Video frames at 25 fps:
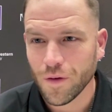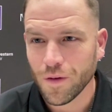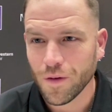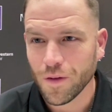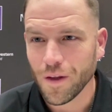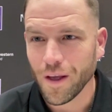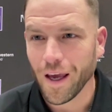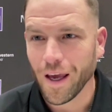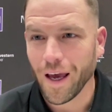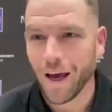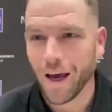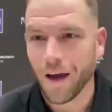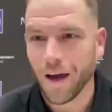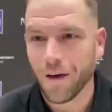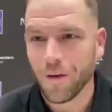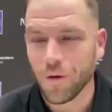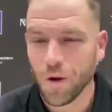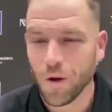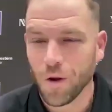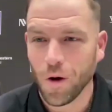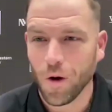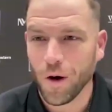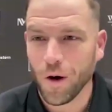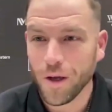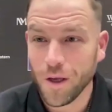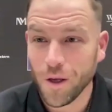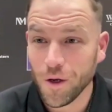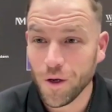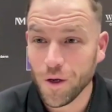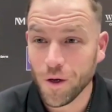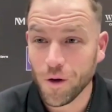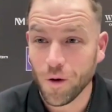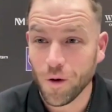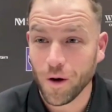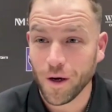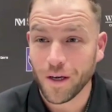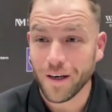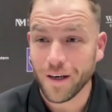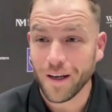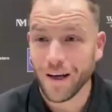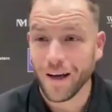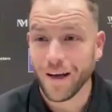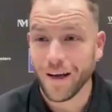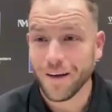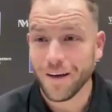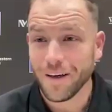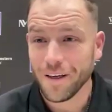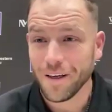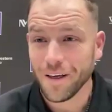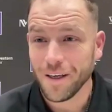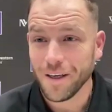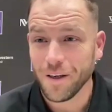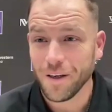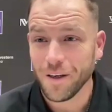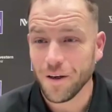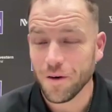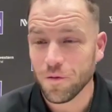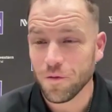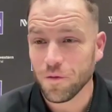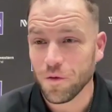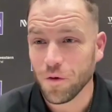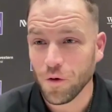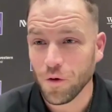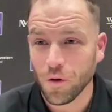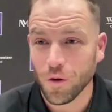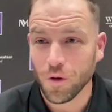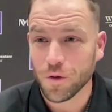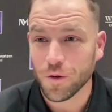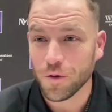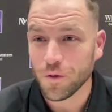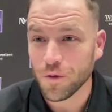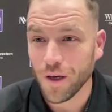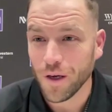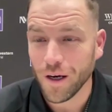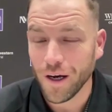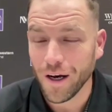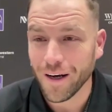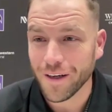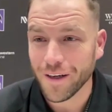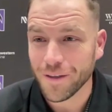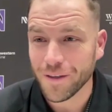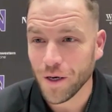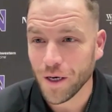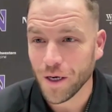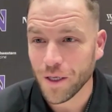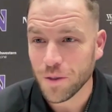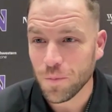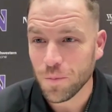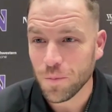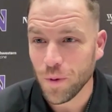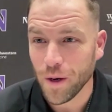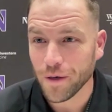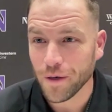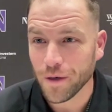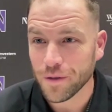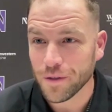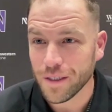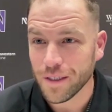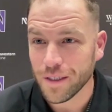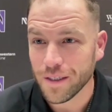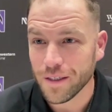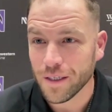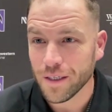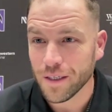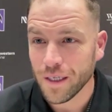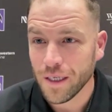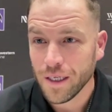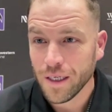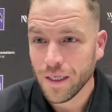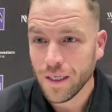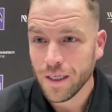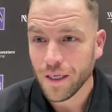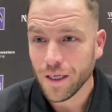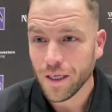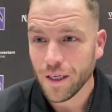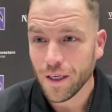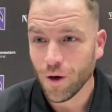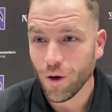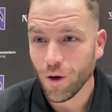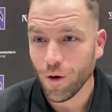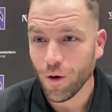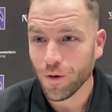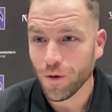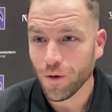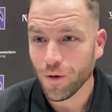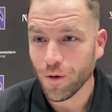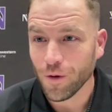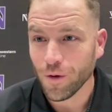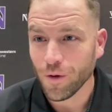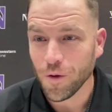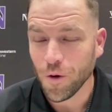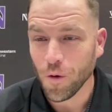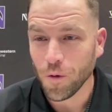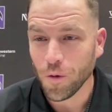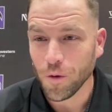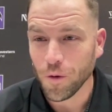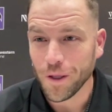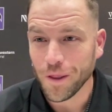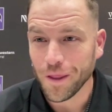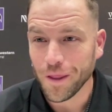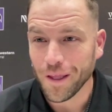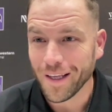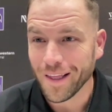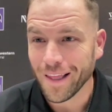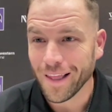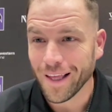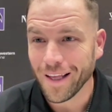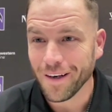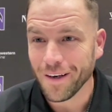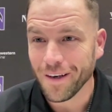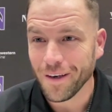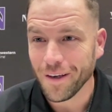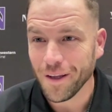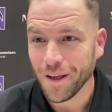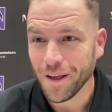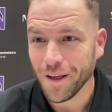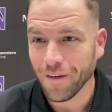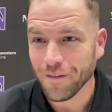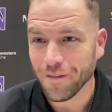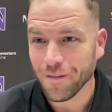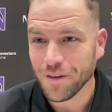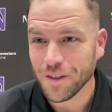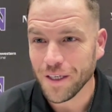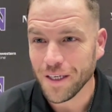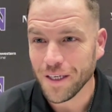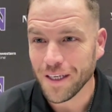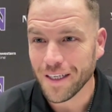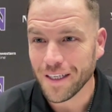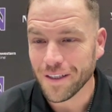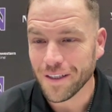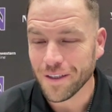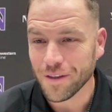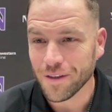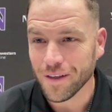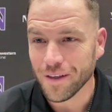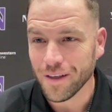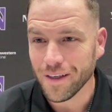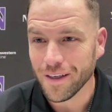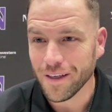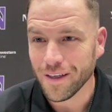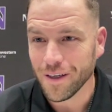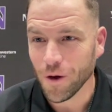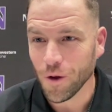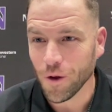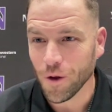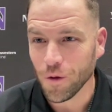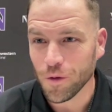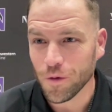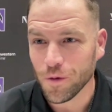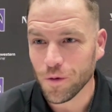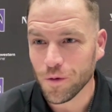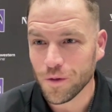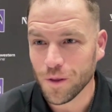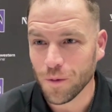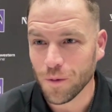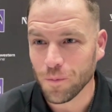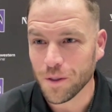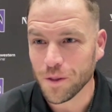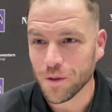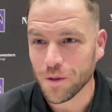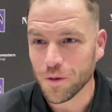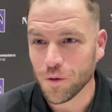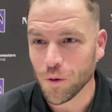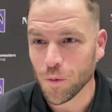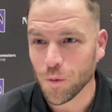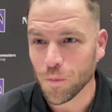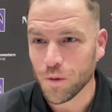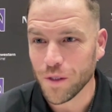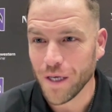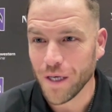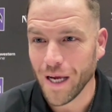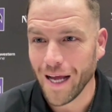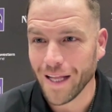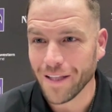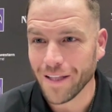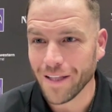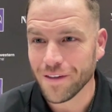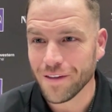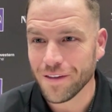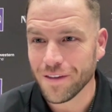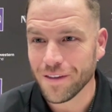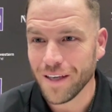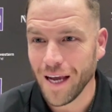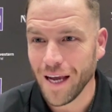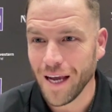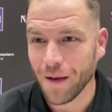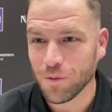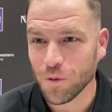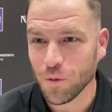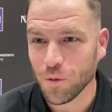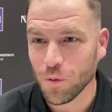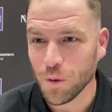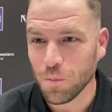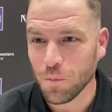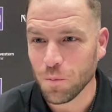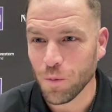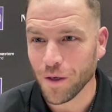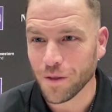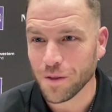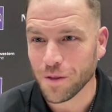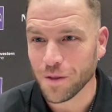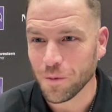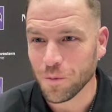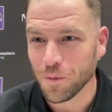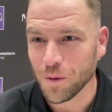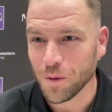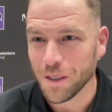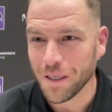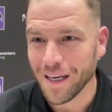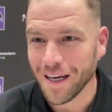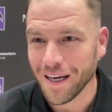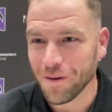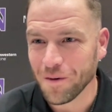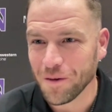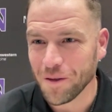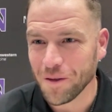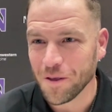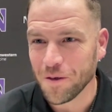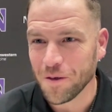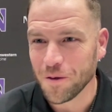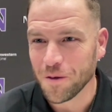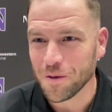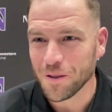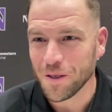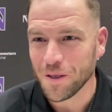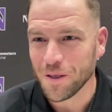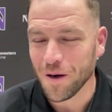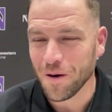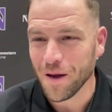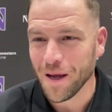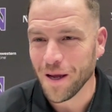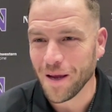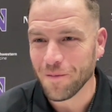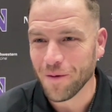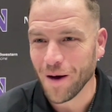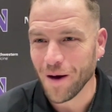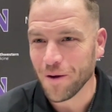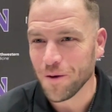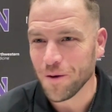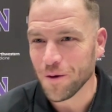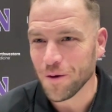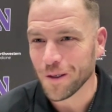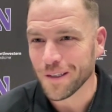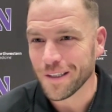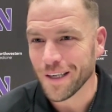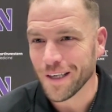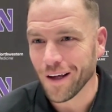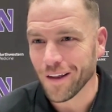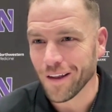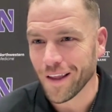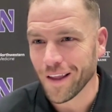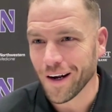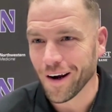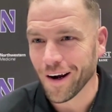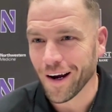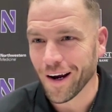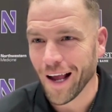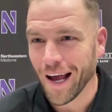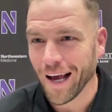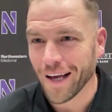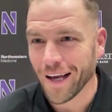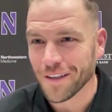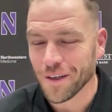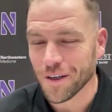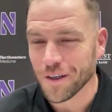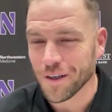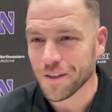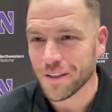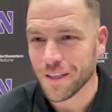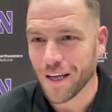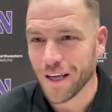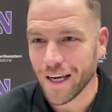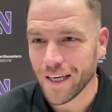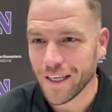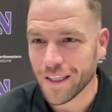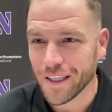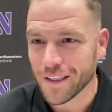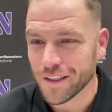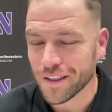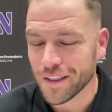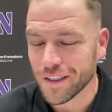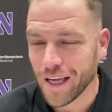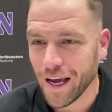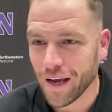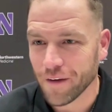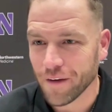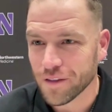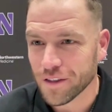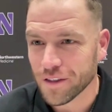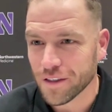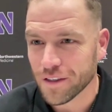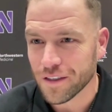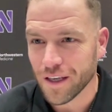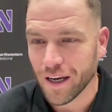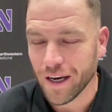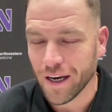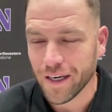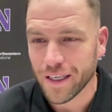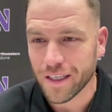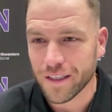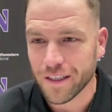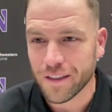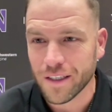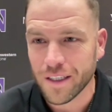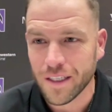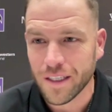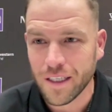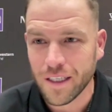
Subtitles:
Yeah, no, you know, in full transparency, you know, the only thing that I've seen is, you know, some of these group chats absolutely buzzing when the news came out. You can tell that our guys are excited, the staff's excited.